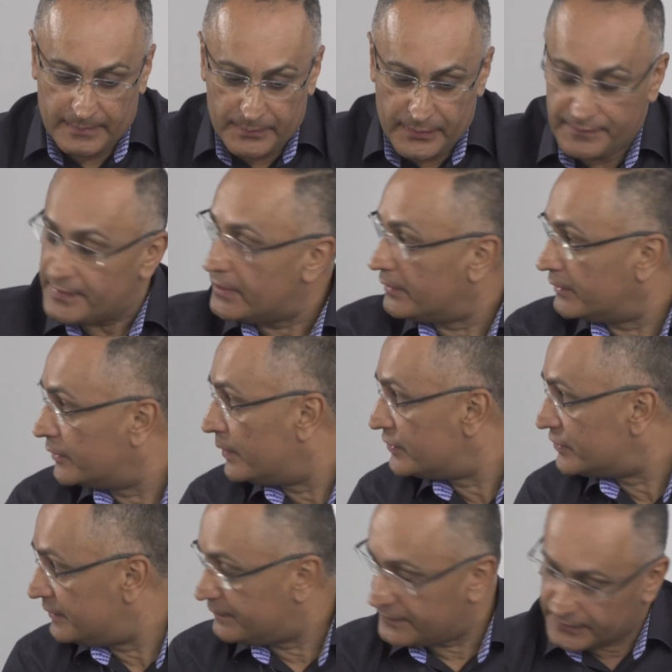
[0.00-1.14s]
Moving on,
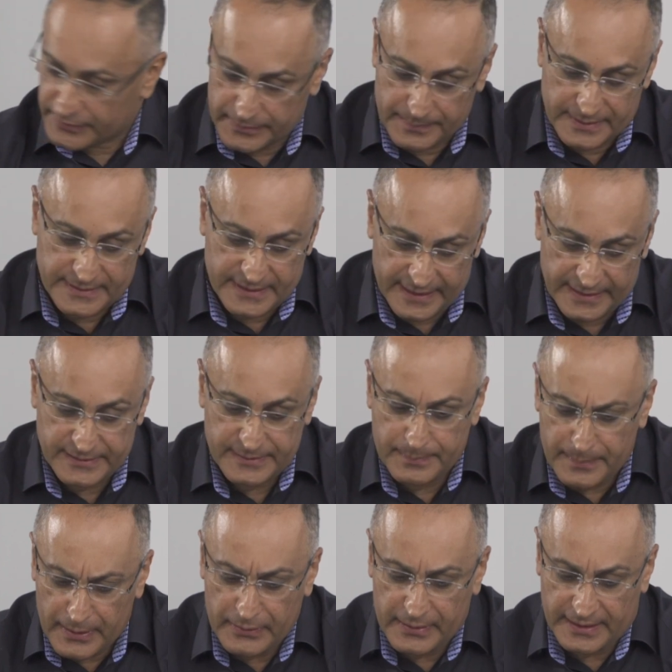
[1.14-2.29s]
question for you, Matthias.
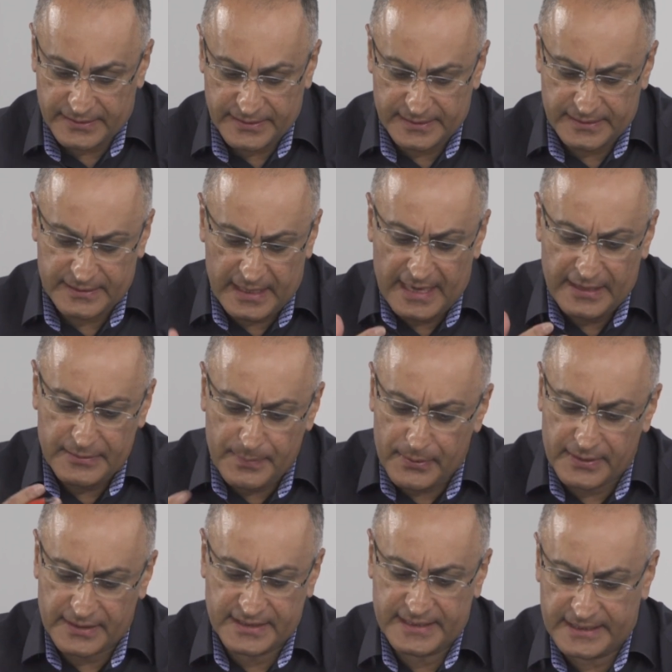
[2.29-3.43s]
Molex, how do
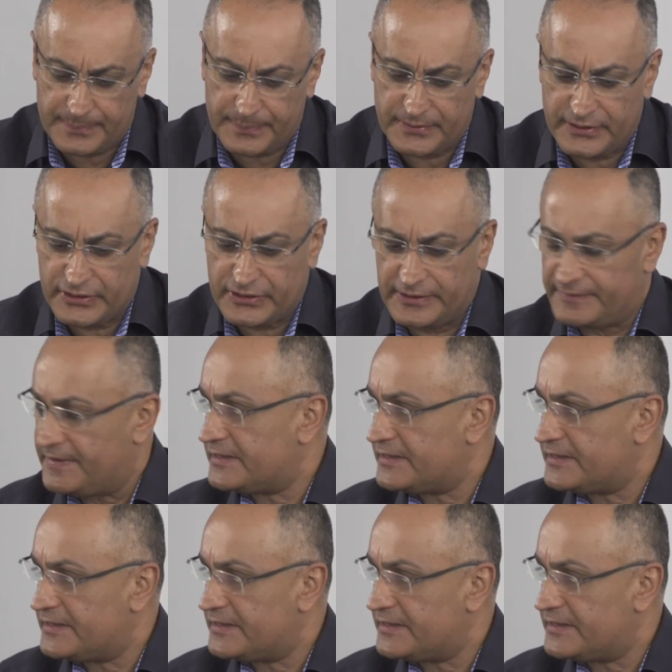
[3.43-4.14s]
Molex see the position of